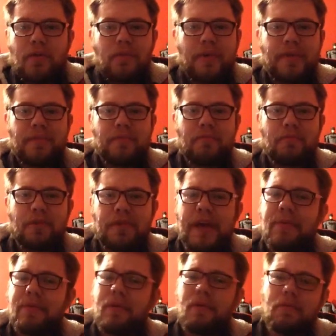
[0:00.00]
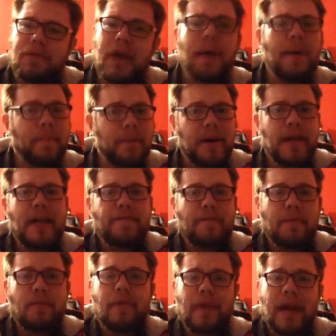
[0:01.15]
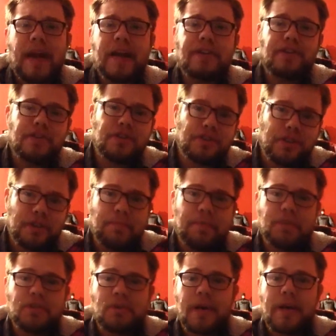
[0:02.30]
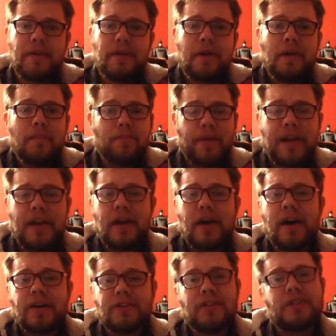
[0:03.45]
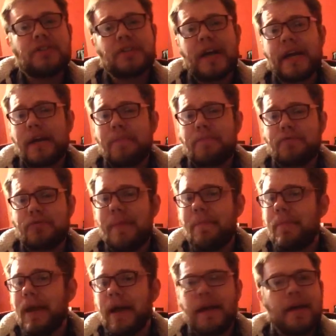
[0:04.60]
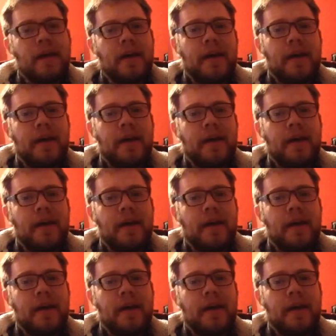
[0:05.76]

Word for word: with without without a believable relationship between Brie Larson and Jacob Tremblay,